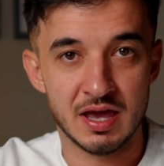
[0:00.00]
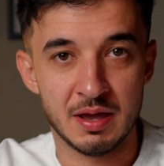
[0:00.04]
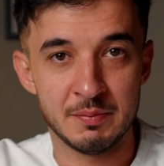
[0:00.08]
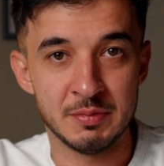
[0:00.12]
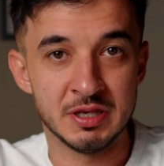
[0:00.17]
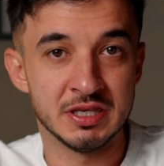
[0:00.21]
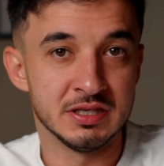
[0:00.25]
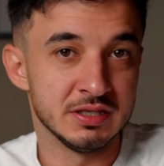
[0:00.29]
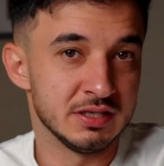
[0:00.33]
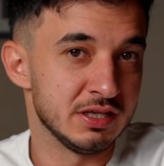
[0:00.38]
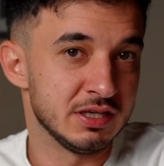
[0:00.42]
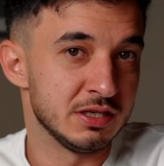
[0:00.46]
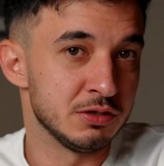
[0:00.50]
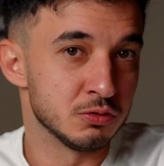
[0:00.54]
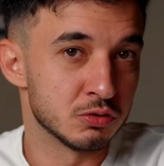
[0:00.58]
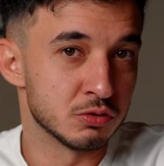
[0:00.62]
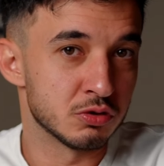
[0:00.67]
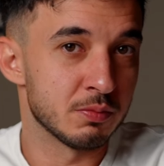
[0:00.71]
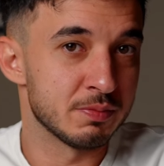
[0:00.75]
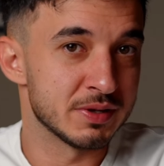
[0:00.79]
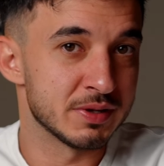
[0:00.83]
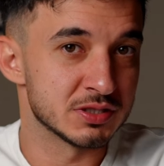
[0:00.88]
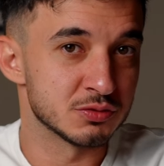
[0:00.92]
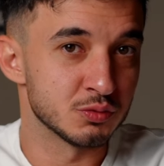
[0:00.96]
I mean in
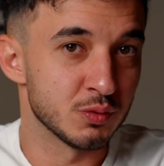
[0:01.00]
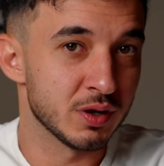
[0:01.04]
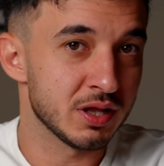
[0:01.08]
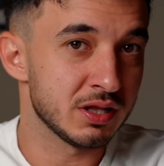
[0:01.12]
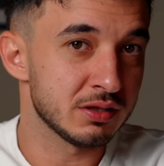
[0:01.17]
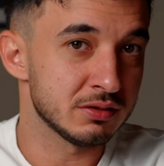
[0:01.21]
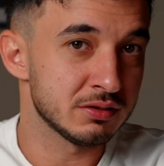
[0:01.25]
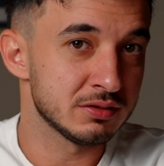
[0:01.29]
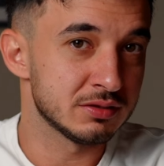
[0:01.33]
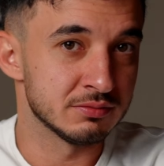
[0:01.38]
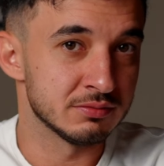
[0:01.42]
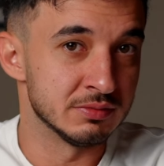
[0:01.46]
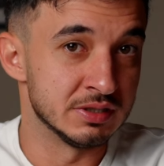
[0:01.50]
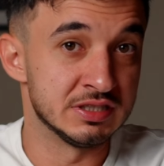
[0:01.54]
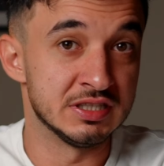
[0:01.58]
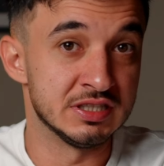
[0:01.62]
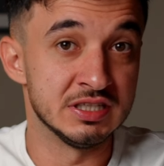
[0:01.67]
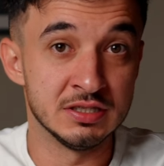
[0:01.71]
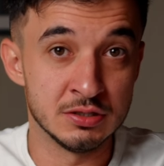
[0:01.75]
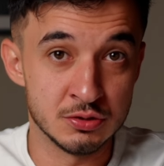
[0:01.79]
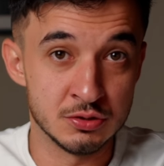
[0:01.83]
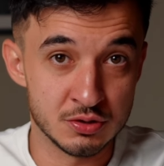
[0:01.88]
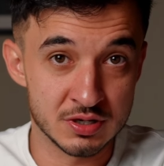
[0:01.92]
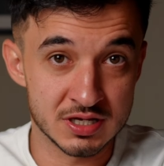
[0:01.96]
Europe as well, but
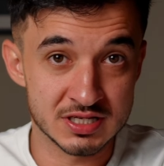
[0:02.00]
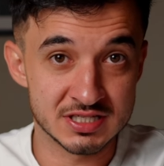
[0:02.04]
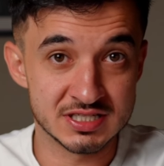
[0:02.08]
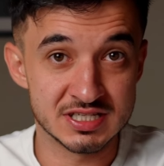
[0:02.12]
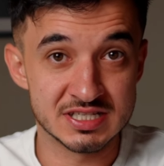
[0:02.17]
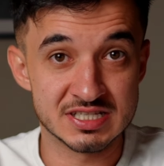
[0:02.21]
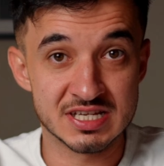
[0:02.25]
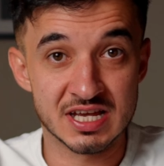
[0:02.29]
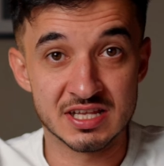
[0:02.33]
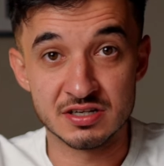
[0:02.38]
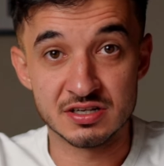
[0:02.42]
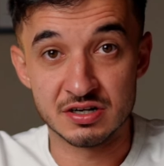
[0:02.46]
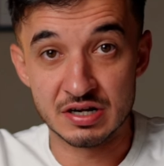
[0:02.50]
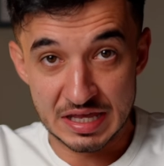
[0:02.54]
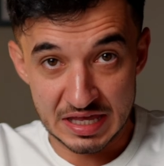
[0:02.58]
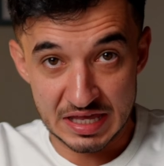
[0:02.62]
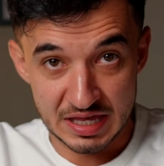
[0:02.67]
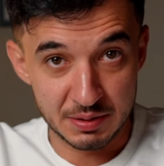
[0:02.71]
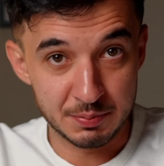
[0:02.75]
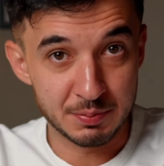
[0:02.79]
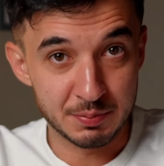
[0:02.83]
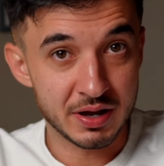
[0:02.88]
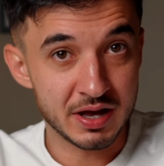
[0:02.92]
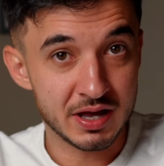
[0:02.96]
in US it's under
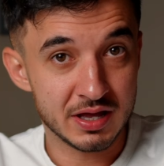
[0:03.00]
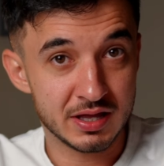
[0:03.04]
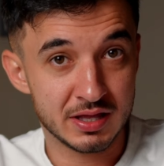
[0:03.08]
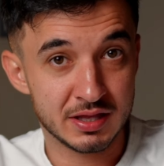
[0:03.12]
HIPAA,